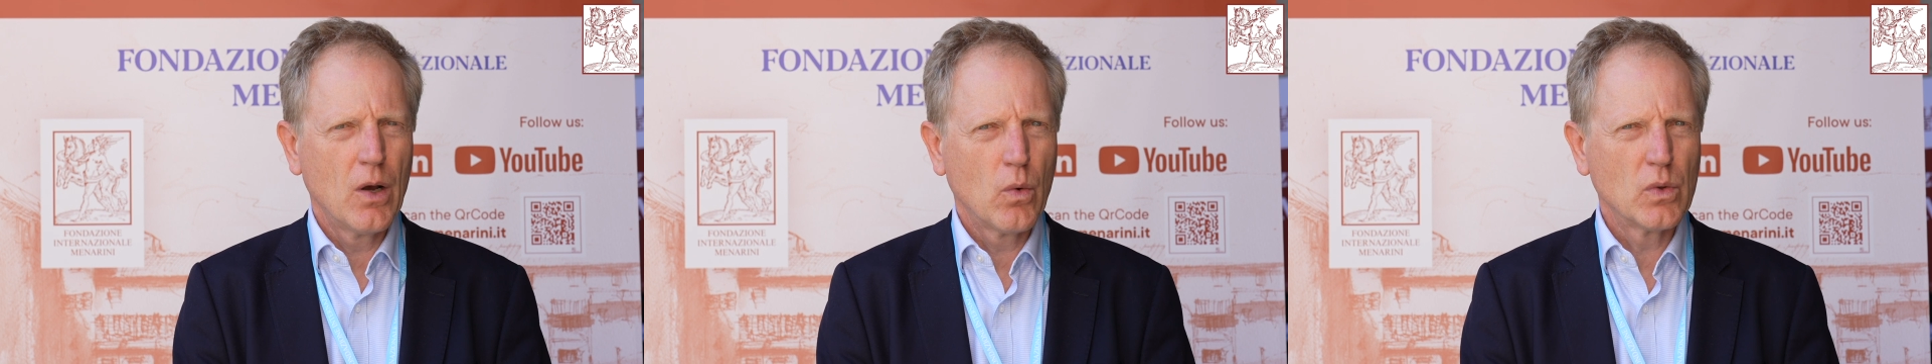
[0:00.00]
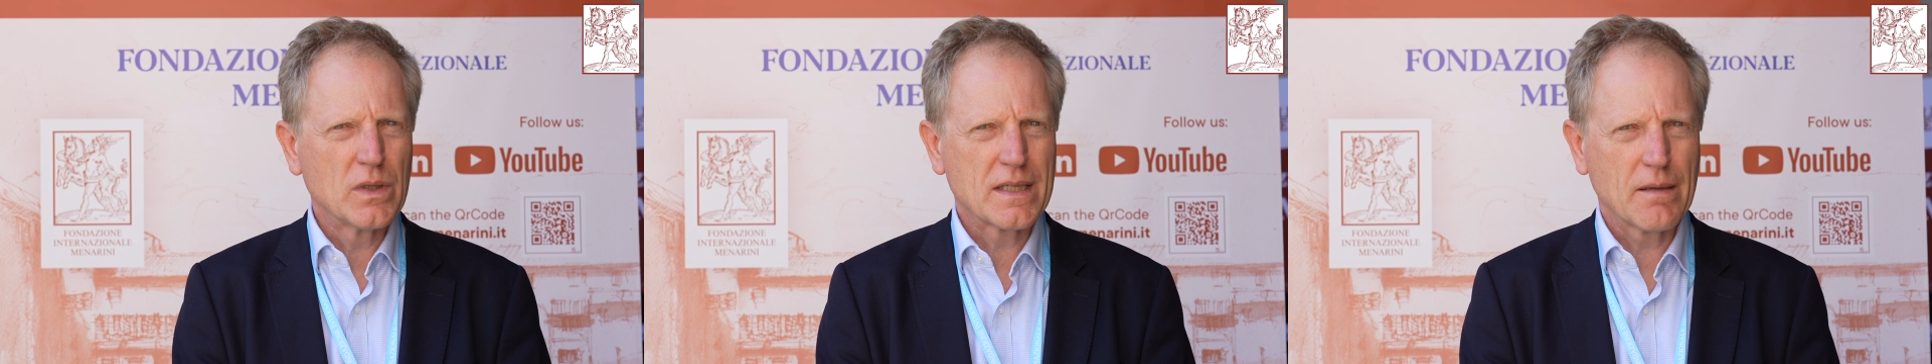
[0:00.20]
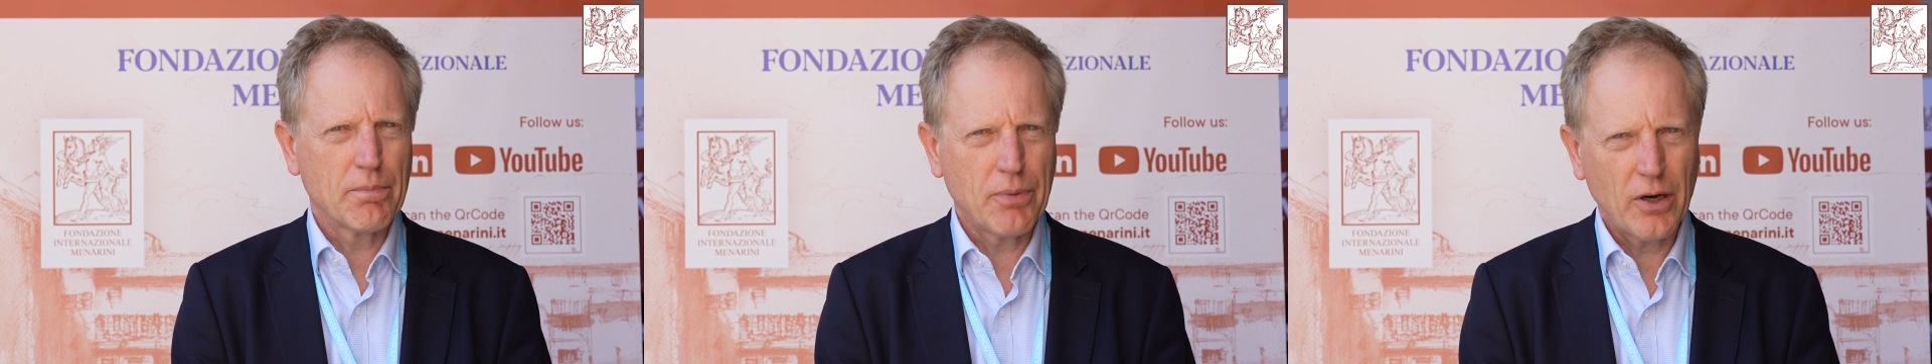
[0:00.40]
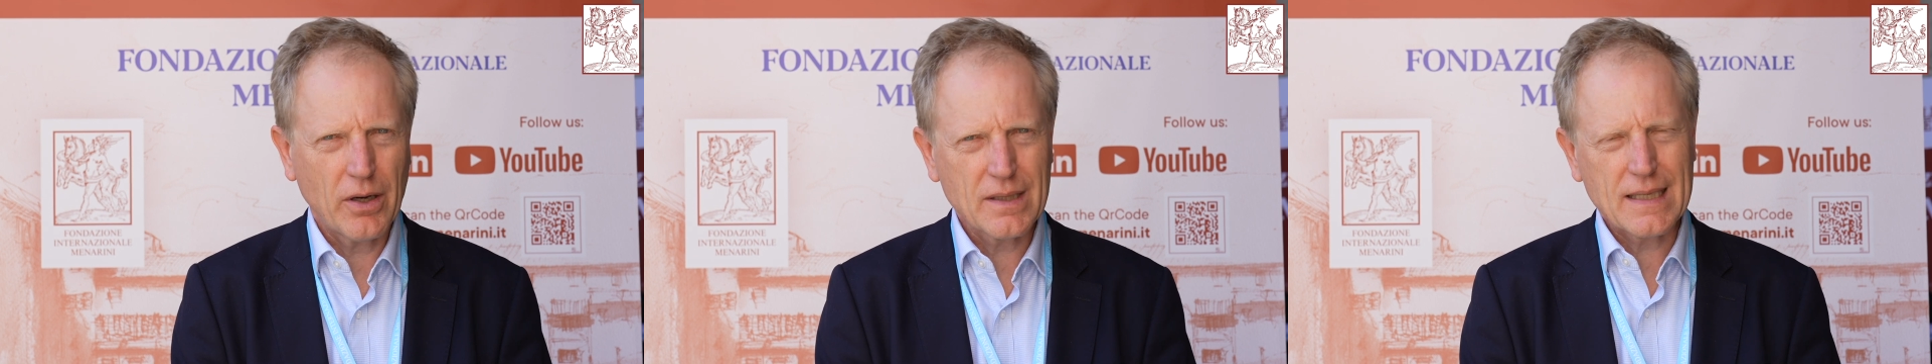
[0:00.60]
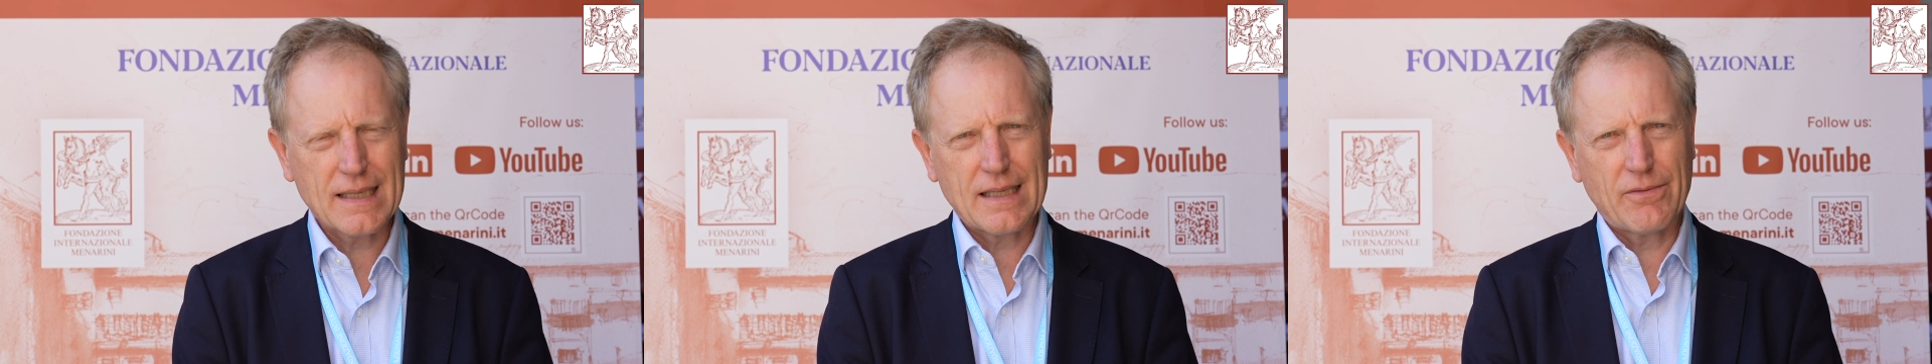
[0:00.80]
was the
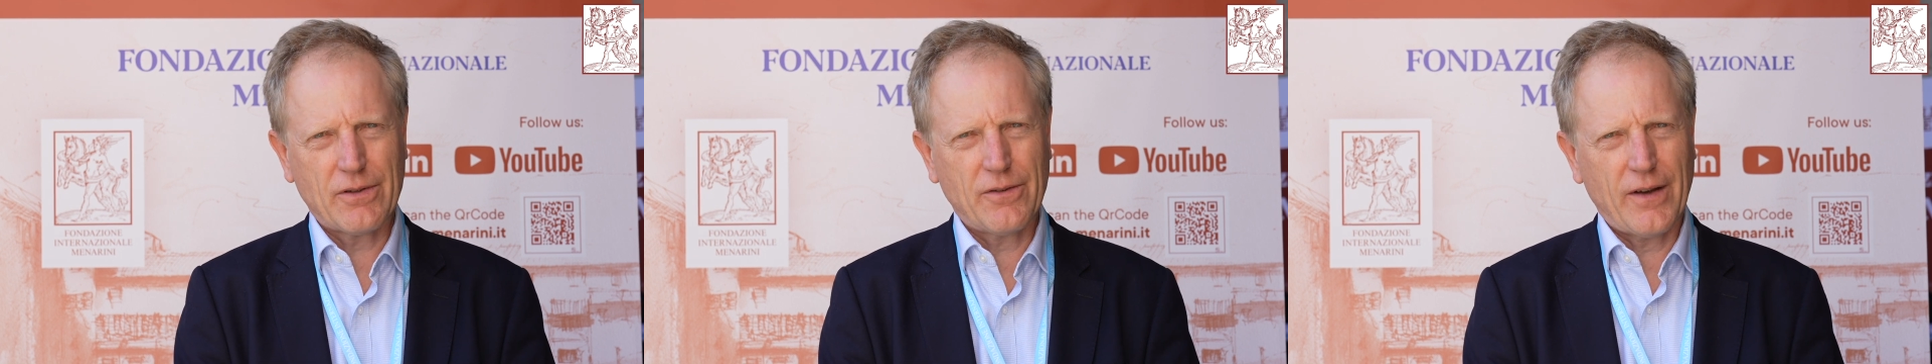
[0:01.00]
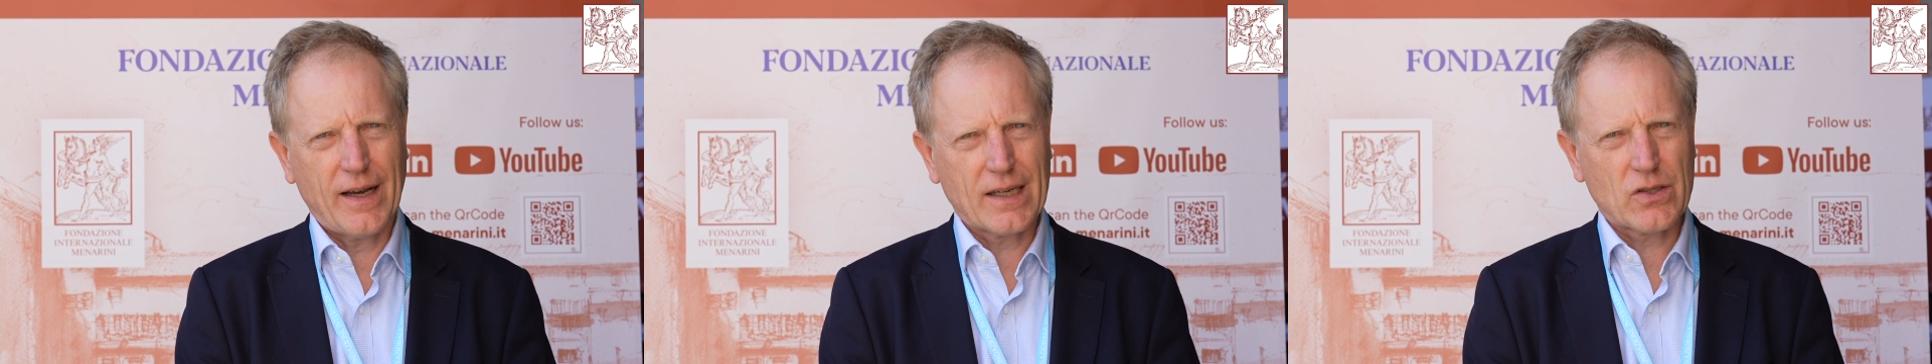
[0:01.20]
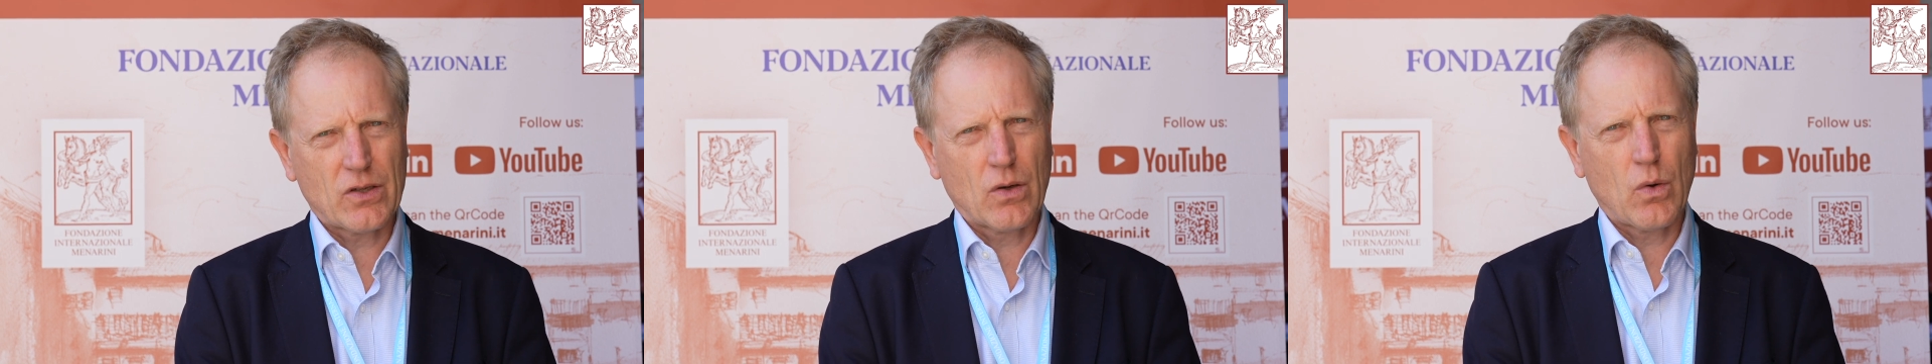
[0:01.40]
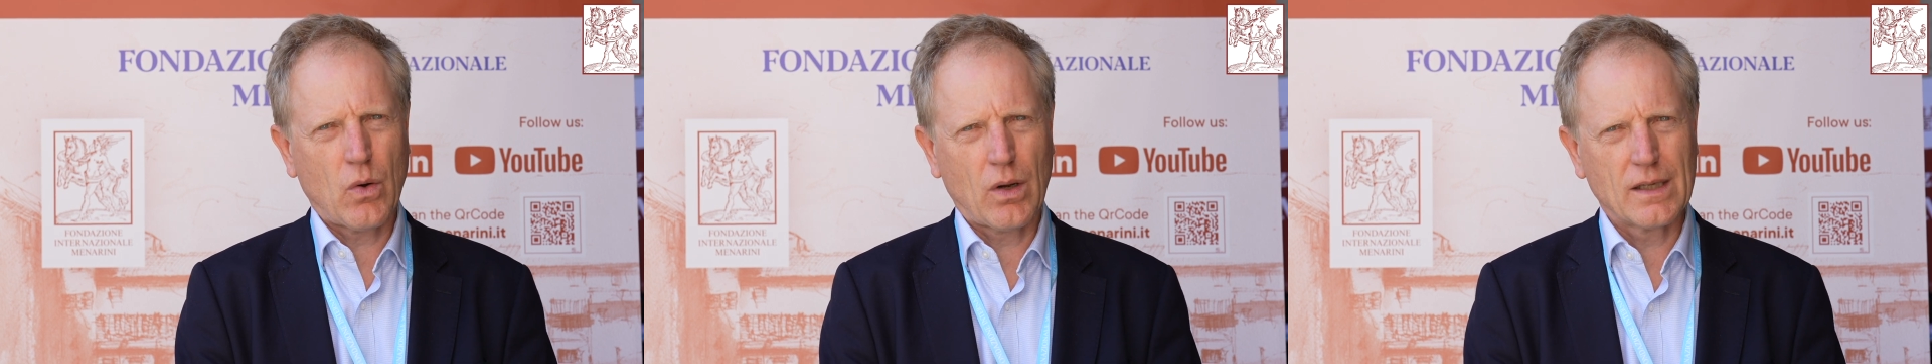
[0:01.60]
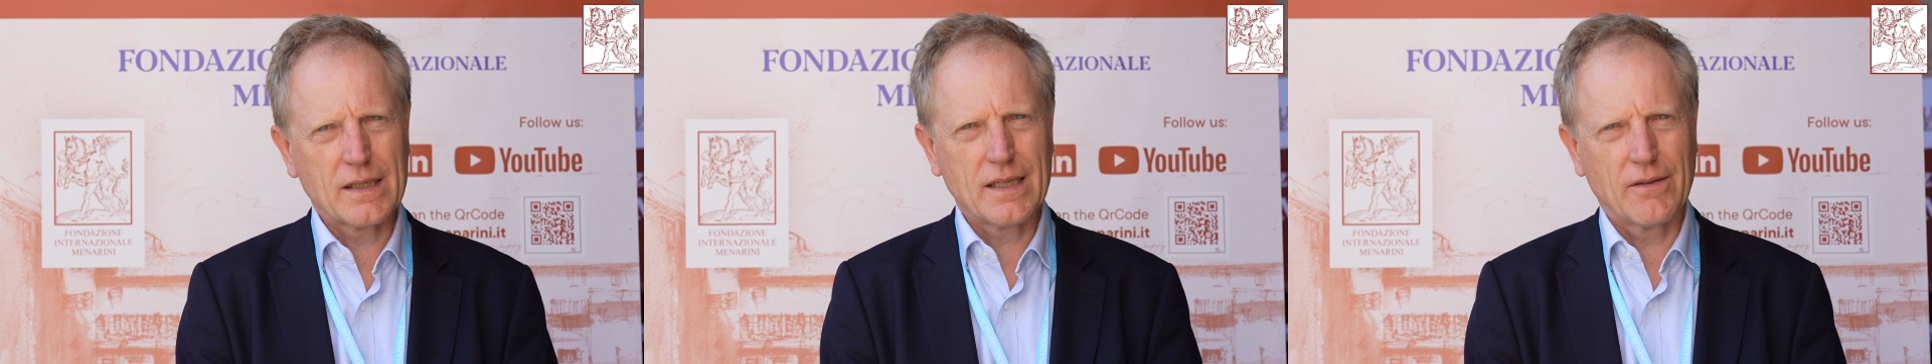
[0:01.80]
positive effect on
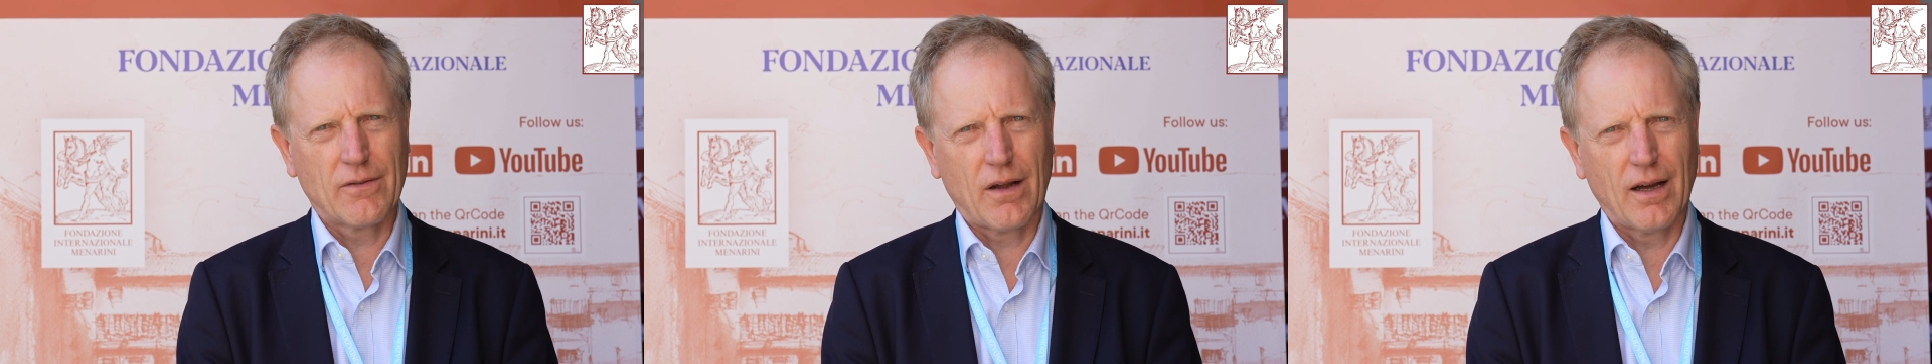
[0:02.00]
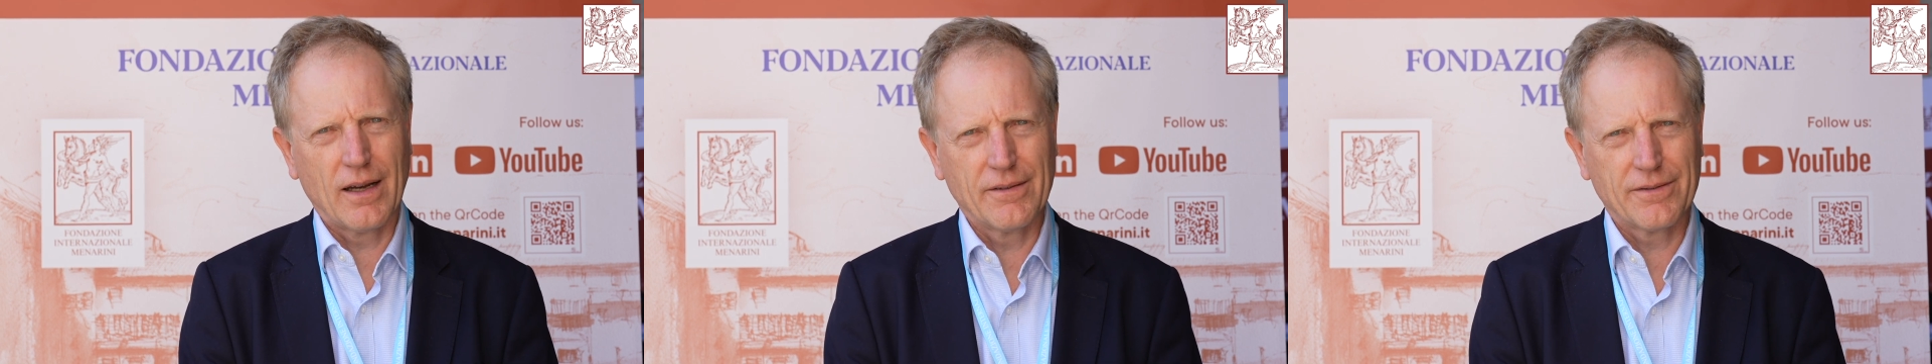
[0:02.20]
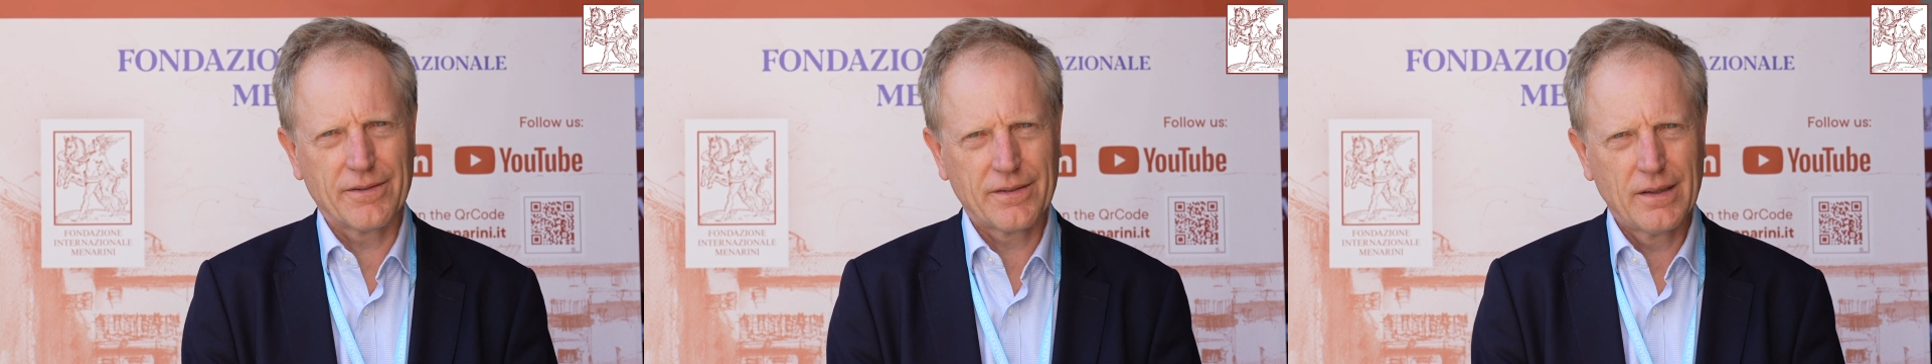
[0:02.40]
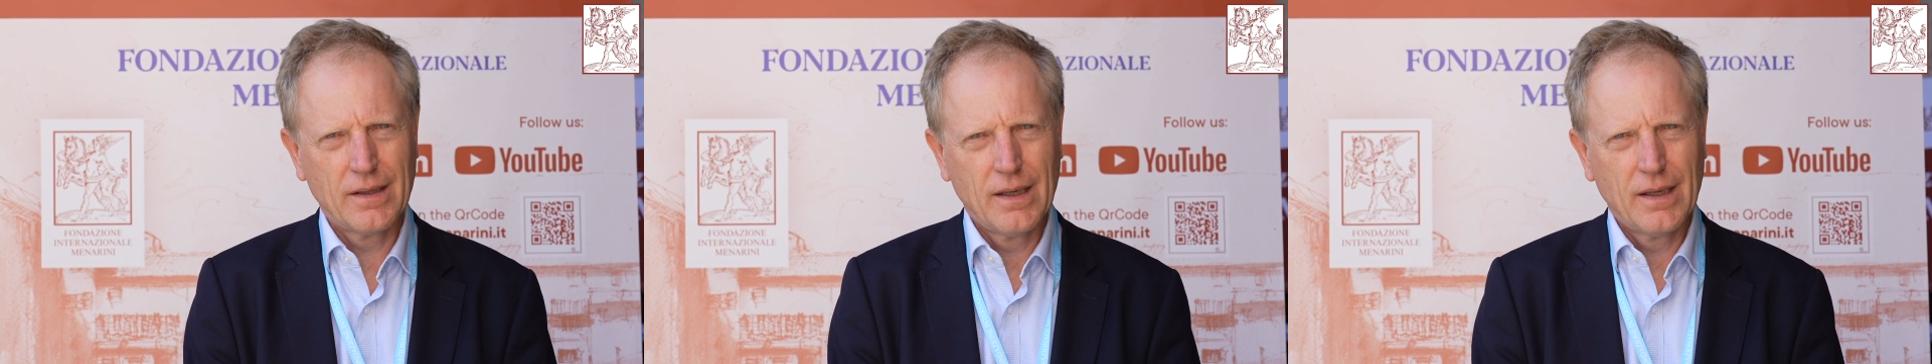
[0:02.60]
quality of life.